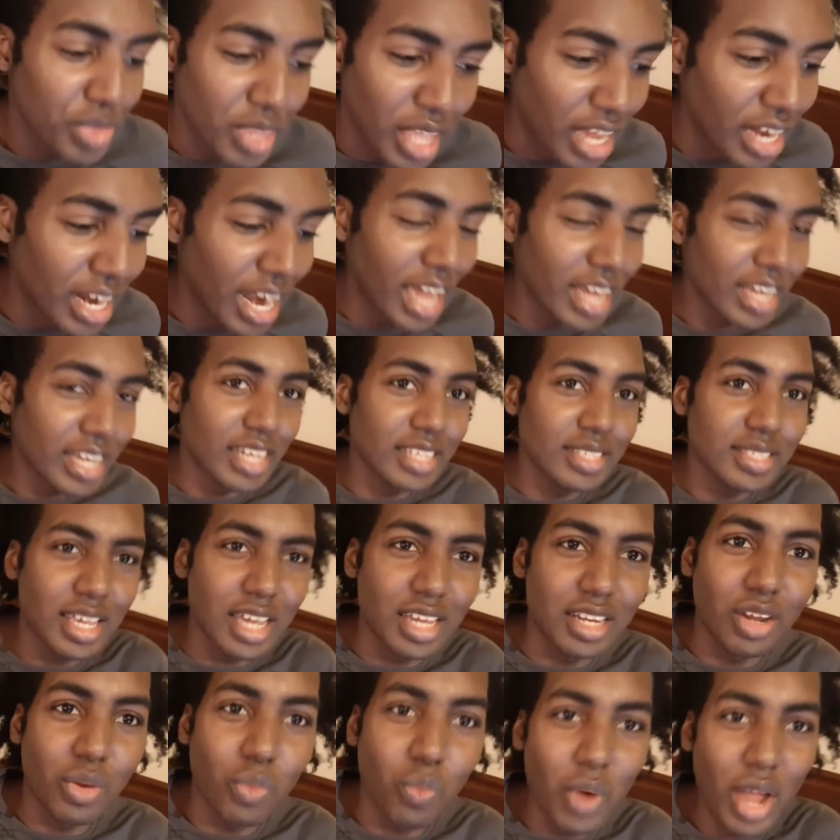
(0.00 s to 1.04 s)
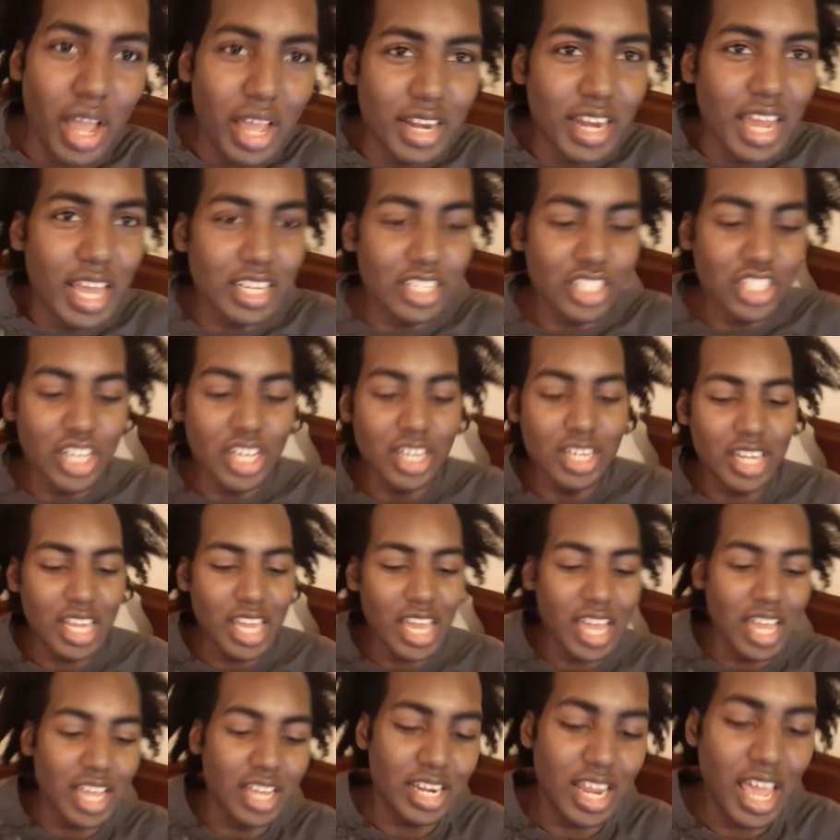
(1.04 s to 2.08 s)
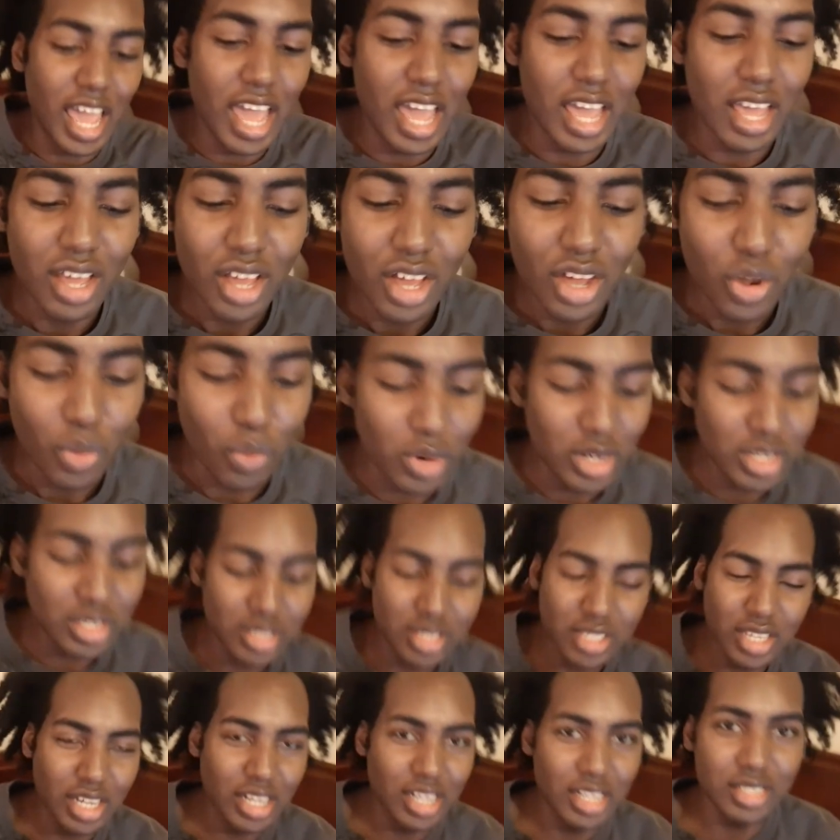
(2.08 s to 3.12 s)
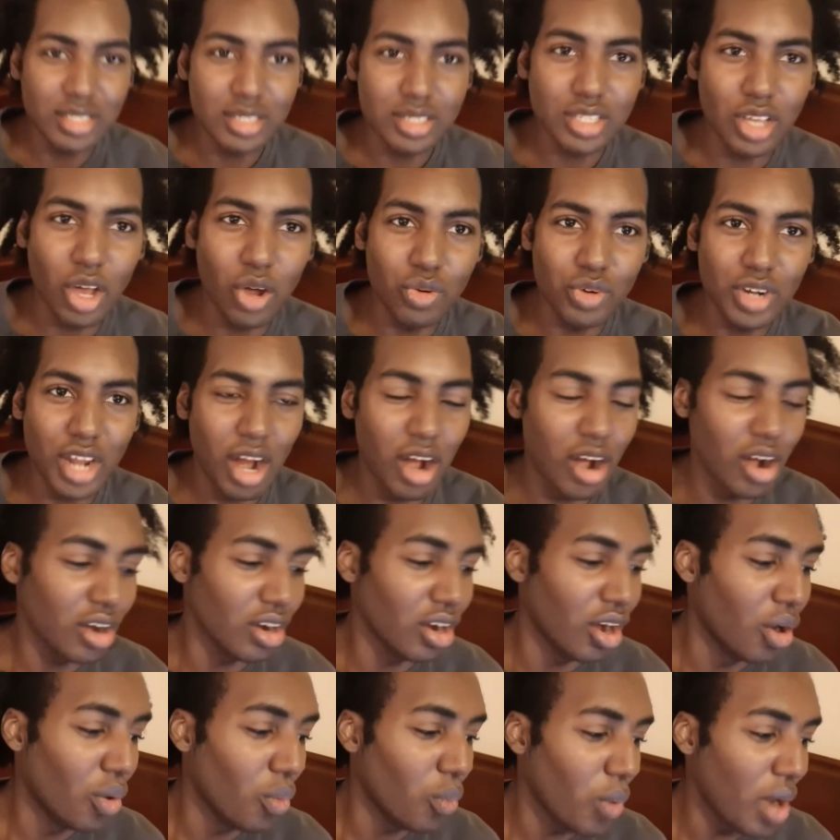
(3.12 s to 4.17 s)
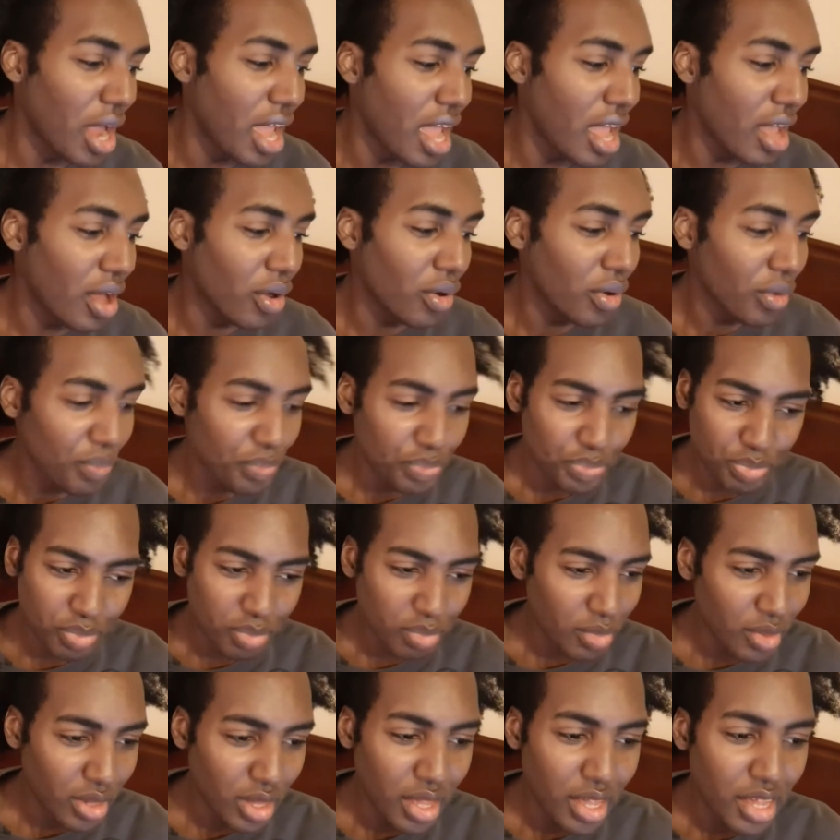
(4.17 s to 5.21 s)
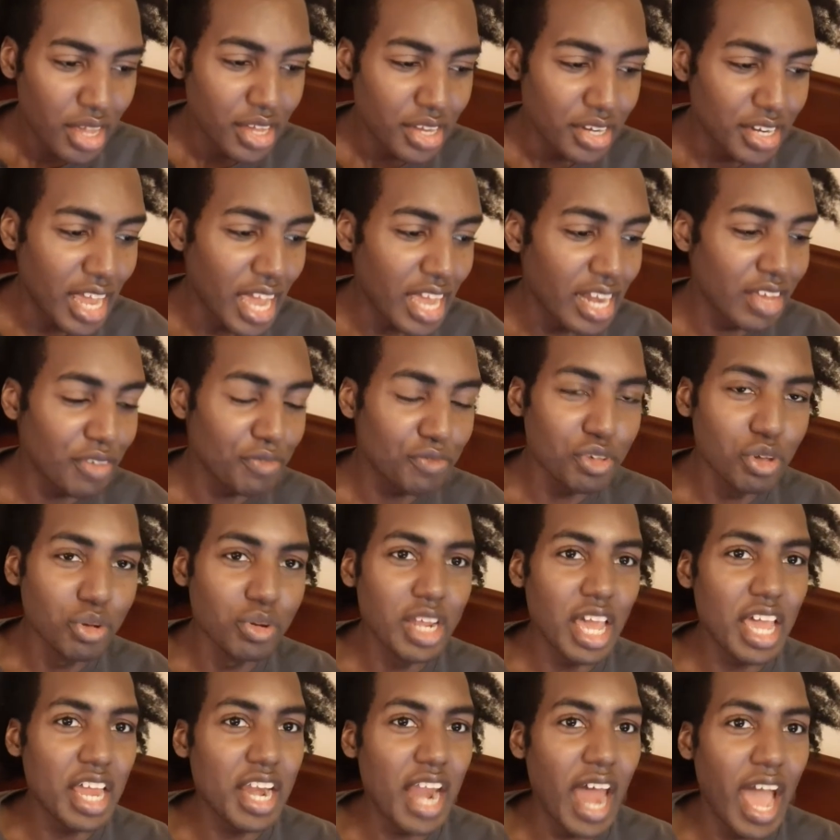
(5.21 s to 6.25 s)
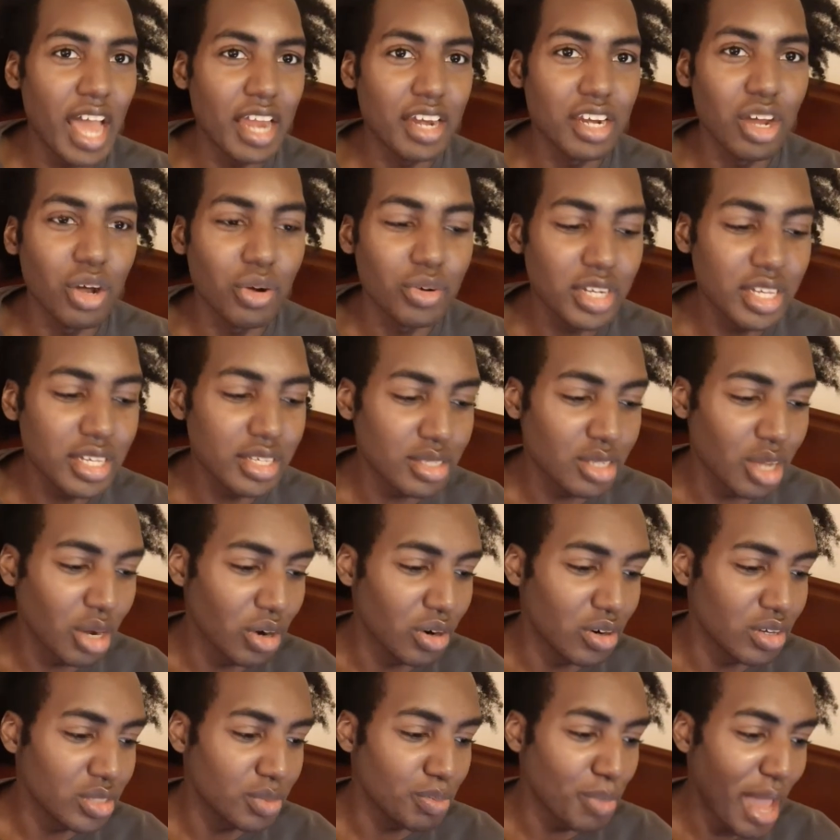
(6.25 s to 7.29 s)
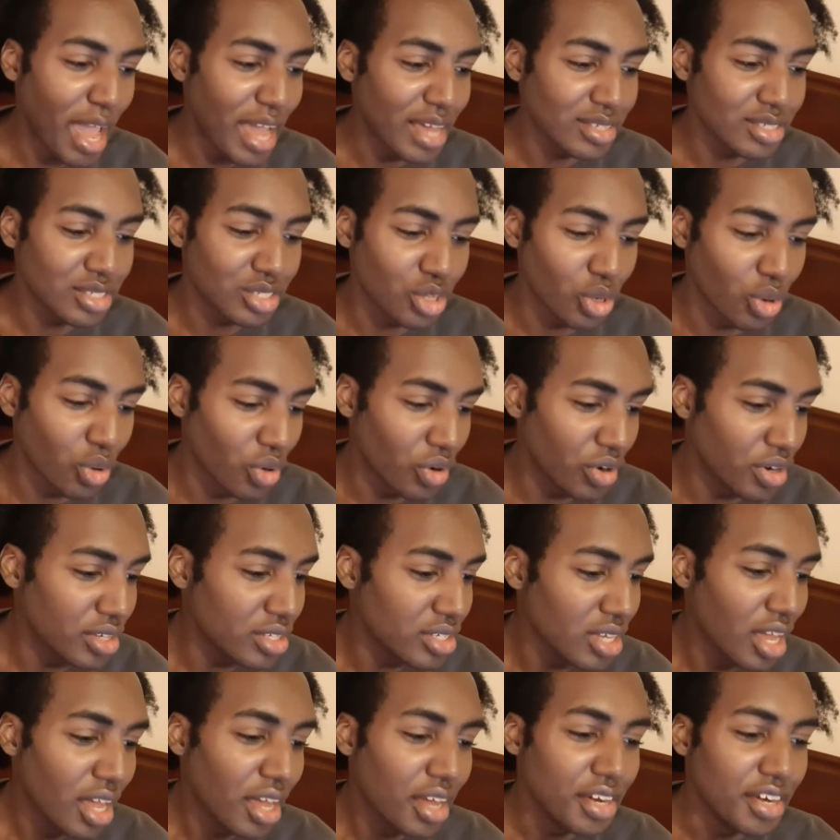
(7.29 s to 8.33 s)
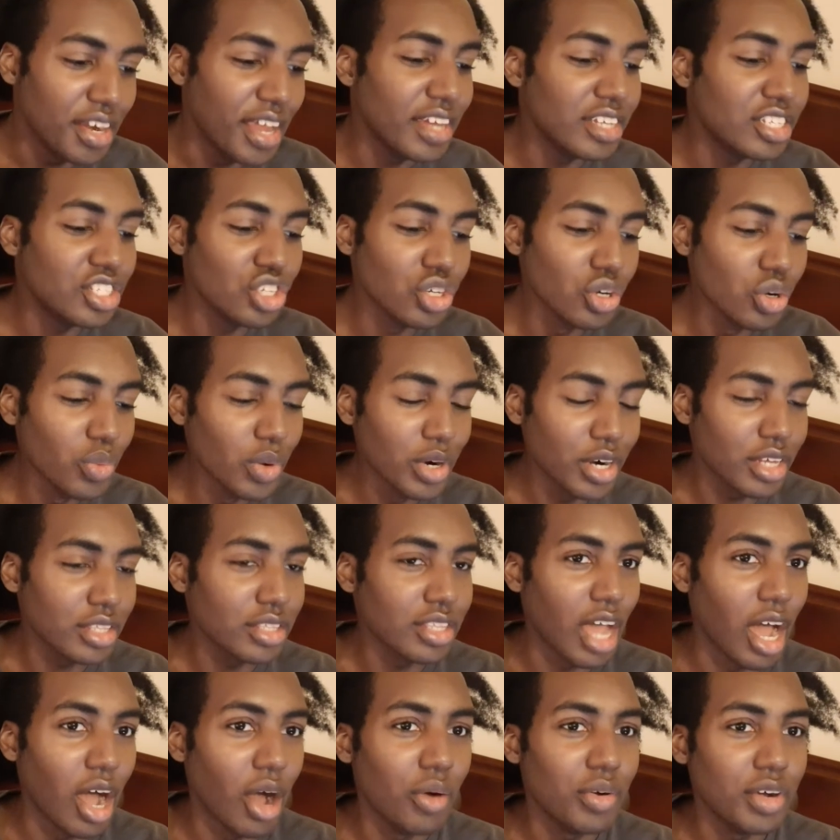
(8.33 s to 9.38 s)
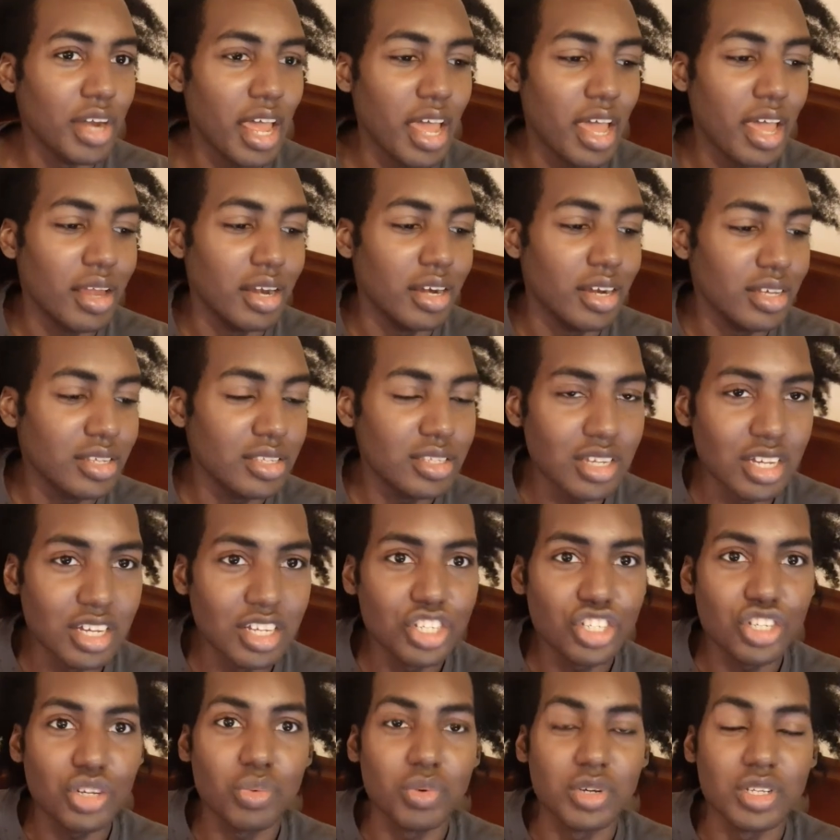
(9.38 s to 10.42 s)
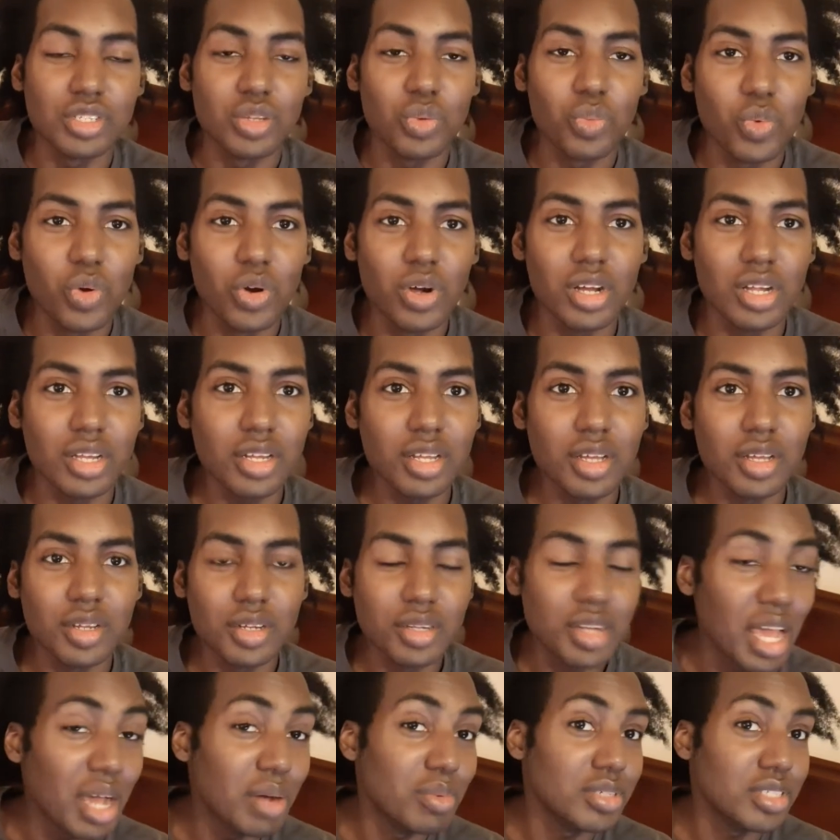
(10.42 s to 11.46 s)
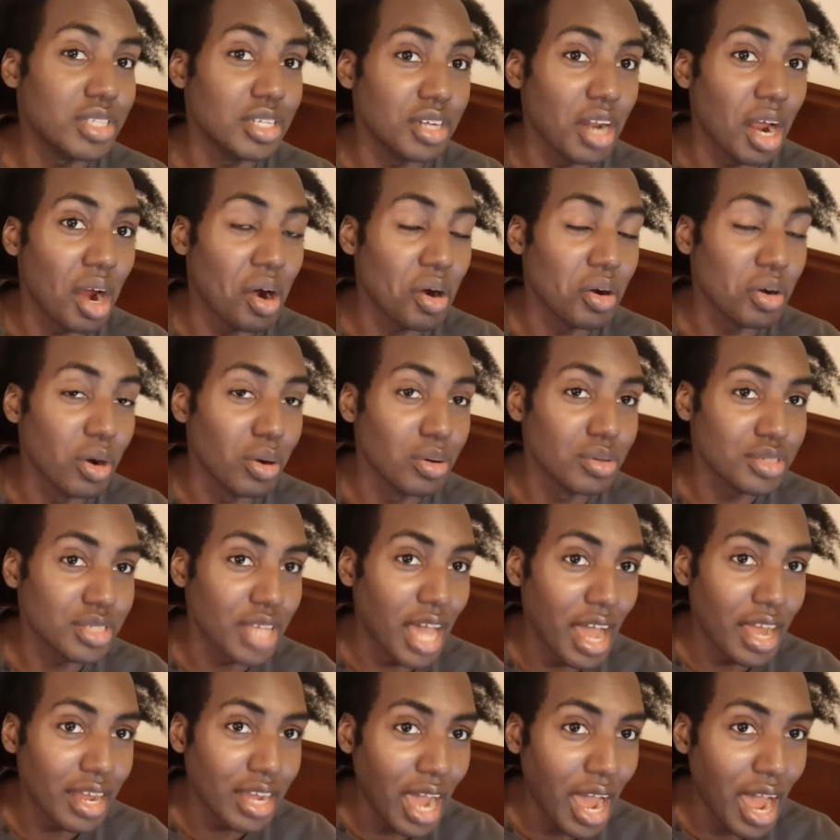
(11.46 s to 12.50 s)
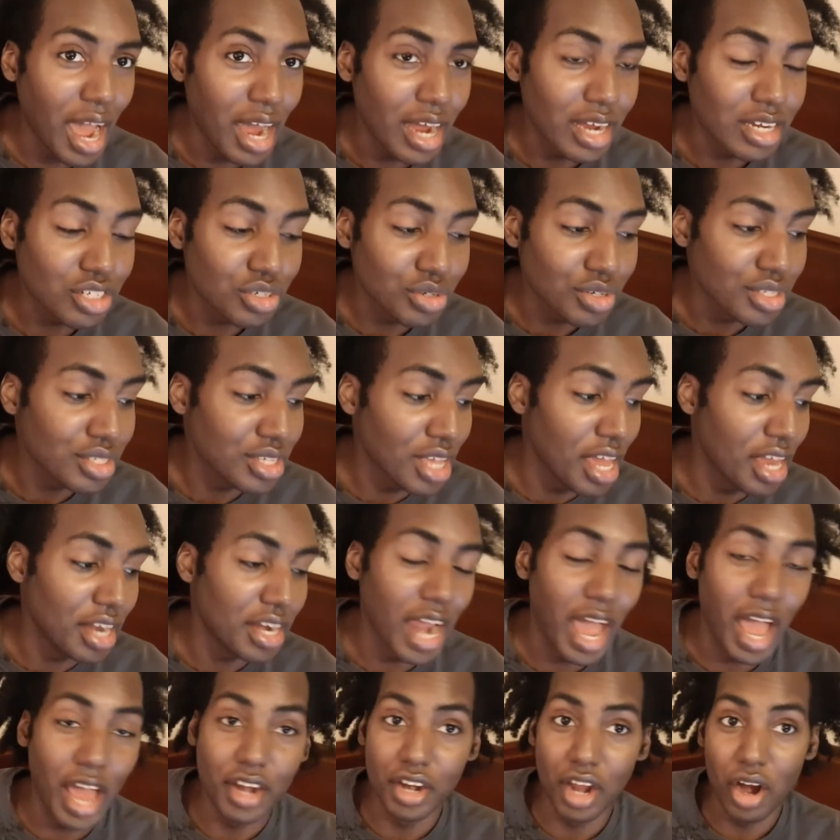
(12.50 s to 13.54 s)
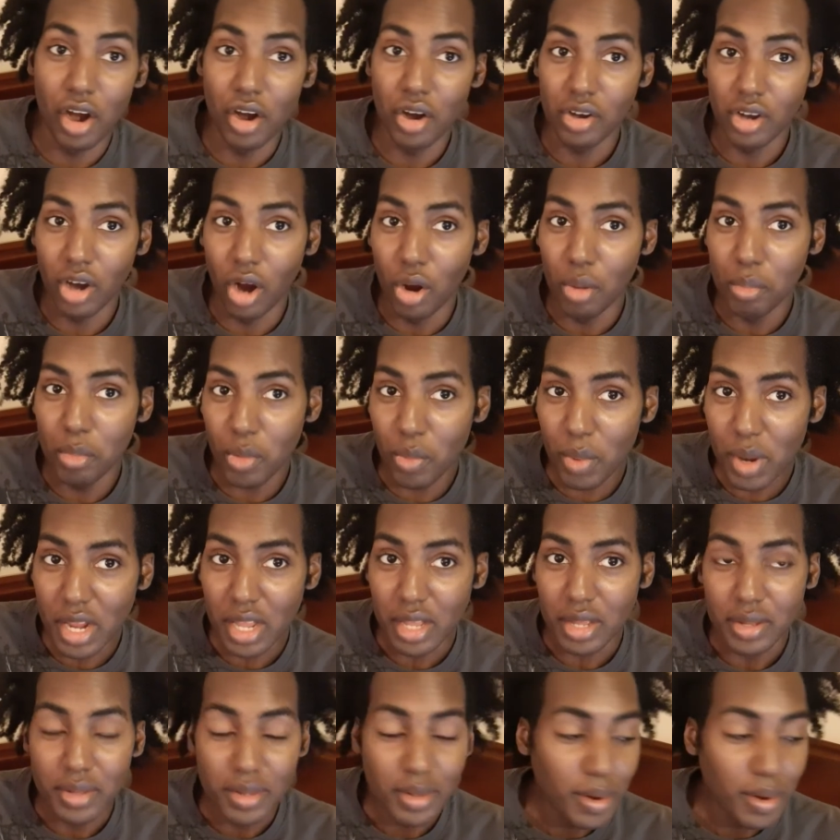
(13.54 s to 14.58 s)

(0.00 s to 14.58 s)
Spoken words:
And like I said, the way that she did that was done so darn gone well that if you did not know these girls' backstories, that you would have thought that Letitia was the one that was the darn gone psychiatrist and not darn gone Marie.